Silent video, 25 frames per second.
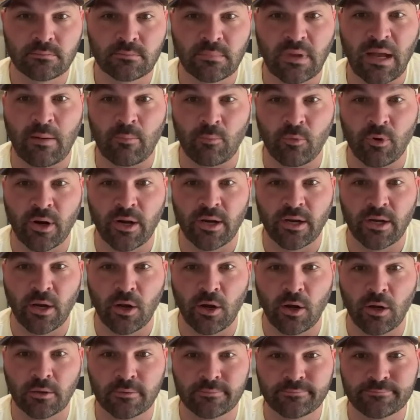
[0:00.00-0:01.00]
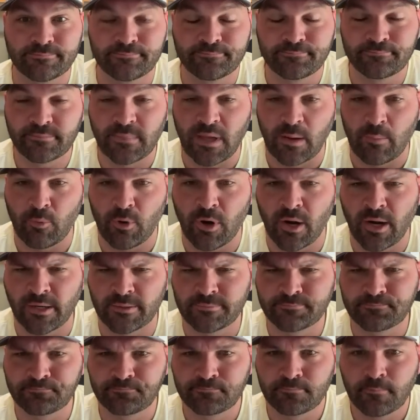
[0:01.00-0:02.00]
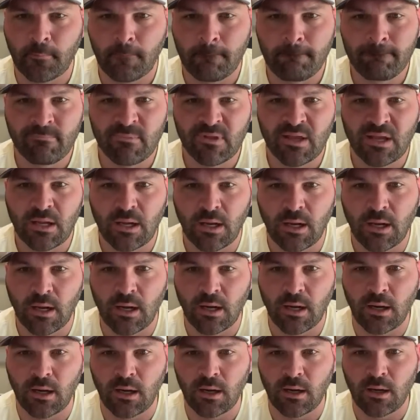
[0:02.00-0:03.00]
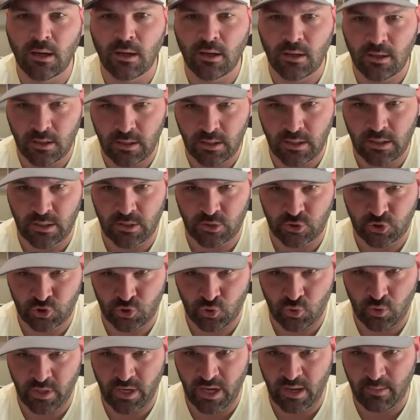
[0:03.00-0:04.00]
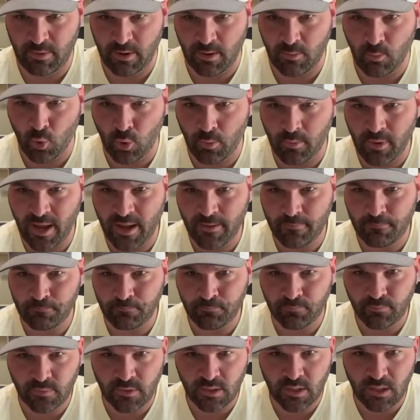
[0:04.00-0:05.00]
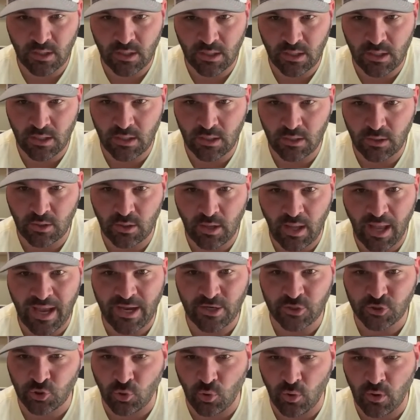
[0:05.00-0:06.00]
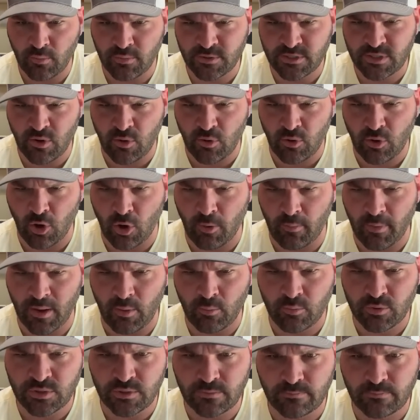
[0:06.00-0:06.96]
I'm ready, dog. I'm ready. Troy Bear, morning, Matt. Hey, Troy, what's going on, man?